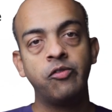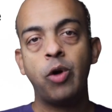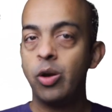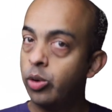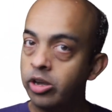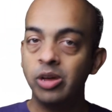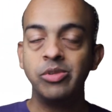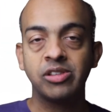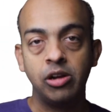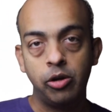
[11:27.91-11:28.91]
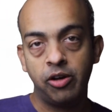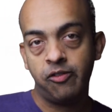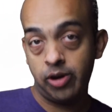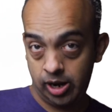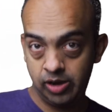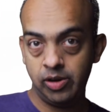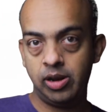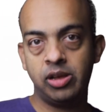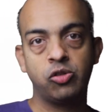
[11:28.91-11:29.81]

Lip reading: y1 term is killed off for activity.